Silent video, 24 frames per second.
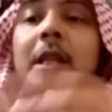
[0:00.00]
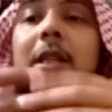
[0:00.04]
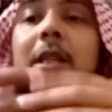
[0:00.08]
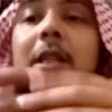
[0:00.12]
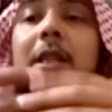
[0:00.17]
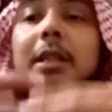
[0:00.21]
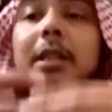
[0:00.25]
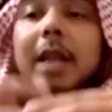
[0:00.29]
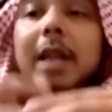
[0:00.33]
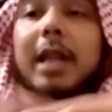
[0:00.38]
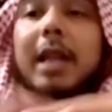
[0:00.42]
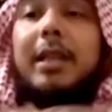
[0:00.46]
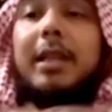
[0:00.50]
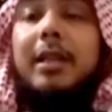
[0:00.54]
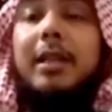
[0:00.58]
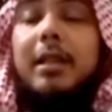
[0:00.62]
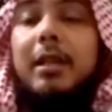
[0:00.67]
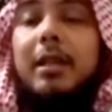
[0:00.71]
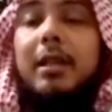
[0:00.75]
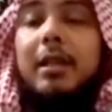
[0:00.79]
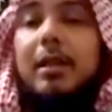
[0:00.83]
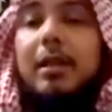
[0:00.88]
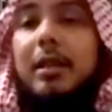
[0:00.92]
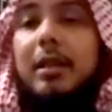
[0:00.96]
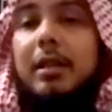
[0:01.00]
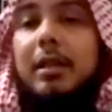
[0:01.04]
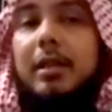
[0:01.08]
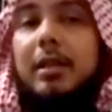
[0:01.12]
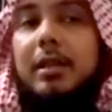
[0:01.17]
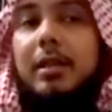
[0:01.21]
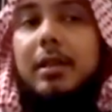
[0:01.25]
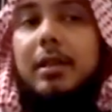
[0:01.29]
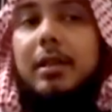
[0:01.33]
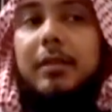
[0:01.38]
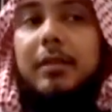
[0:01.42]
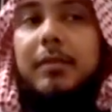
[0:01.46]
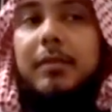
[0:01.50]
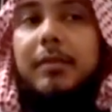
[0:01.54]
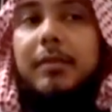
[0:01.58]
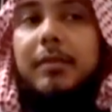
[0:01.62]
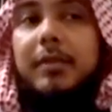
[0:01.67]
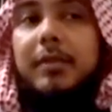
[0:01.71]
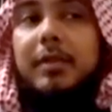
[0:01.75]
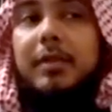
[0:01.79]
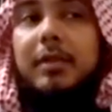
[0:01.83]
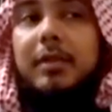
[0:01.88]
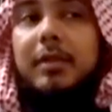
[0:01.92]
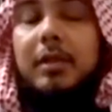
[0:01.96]
The other
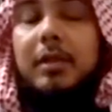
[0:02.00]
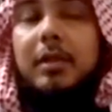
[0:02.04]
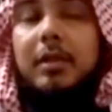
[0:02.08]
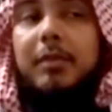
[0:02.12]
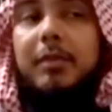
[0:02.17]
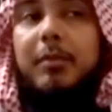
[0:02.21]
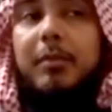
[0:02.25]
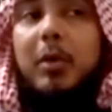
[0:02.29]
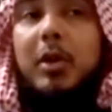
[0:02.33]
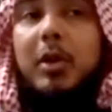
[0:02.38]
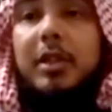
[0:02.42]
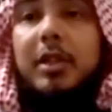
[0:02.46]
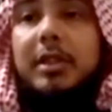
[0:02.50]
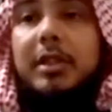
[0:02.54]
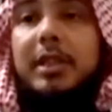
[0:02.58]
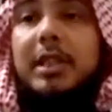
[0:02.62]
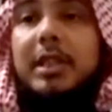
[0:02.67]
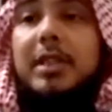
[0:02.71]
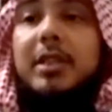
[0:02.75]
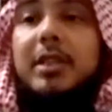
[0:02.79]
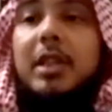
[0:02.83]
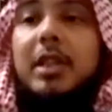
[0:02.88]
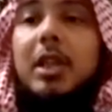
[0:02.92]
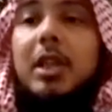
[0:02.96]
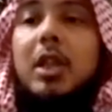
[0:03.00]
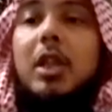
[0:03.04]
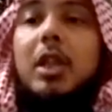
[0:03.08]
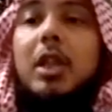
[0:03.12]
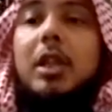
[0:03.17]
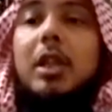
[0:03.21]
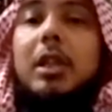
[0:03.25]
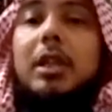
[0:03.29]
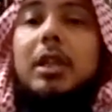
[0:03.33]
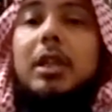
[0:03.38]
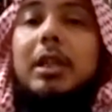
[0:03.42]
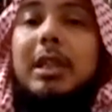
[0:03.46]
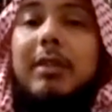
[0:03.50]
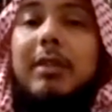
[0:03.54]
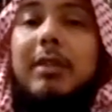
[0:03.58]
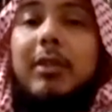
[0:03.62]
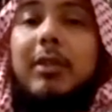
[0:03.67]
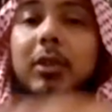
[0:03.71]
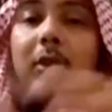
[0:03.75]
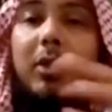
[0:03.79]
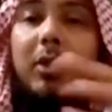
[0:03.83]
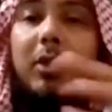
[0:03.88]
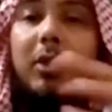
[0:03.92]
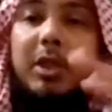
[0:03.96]
point is,
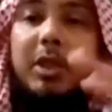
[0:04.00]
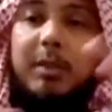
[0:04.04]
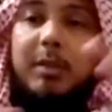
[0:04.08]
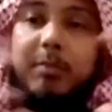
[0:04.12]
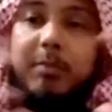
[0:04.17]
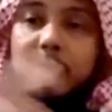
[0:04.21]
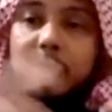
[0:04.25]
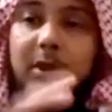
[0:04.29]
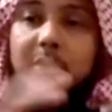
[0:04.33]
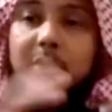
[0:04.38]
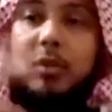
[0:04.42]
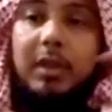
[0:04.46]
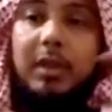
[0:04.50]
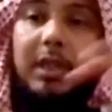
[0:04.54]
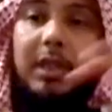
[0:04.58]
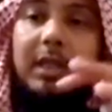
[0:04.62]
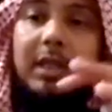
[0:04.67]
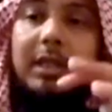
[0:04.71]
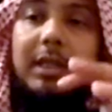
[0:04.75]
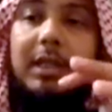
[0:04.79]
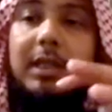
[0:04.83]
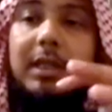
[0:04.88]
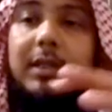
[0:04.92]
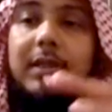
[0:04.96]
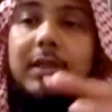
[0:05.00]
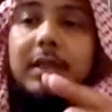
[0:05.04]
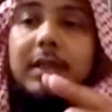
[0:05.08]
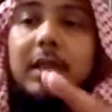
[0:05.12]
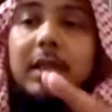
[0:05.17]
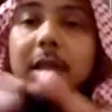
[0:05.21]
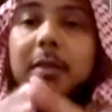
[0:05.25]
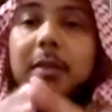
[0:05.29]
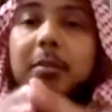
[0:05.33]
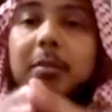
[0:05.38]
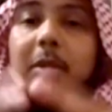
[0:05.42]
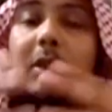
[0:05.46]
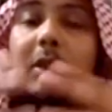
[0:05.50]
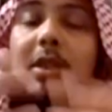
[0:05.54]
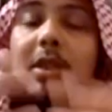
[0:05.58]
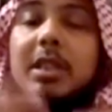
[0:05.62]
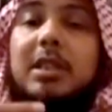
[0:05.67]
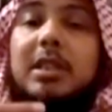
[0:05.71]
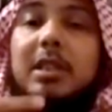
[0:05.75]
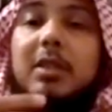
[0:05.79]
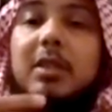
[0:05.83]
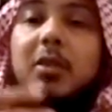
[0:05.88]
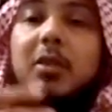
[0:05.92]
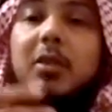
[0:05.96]
even though it's spiritual illness,
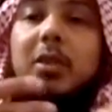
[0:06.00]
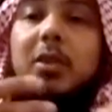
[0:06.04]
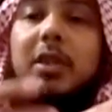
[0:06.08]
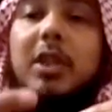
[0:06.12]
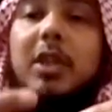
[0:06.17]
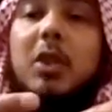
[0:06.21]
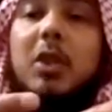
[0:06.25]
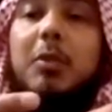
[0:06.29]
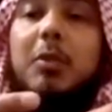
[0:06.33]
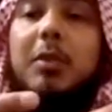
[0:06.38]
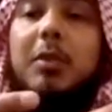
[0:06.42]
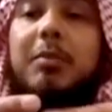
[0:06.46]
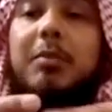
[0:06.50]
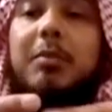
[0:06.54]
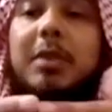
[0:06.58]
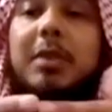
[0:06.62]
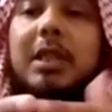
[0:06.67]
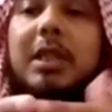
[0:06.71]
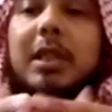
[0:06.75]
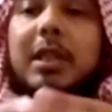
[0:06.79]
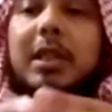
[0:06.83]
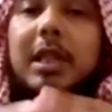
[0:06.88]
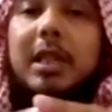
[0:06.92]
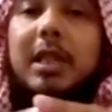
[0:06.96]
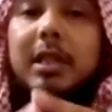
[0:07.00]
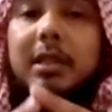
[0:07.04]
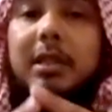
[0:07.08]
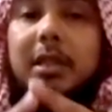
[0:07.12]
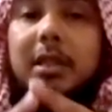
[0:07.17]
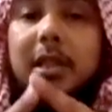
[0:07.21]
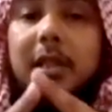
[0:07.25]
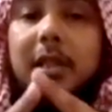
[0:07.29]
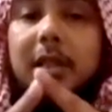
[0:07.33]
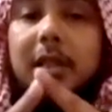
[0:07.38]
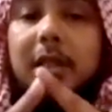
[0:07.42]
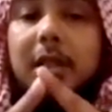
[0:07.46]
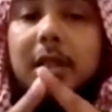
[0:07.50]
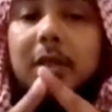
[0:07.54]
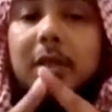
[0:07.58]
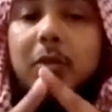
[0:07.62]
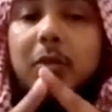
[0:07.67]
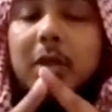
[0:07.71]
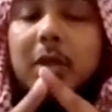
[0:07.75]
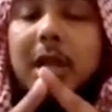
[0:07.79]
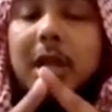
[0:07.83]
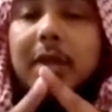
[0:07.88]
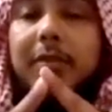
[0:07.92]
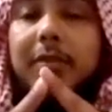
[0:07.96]
because you're a human being and
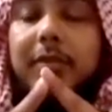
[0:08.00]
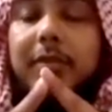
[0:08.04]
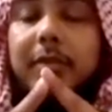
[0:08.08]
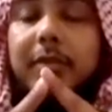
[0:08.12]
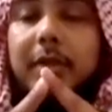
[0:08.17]
we have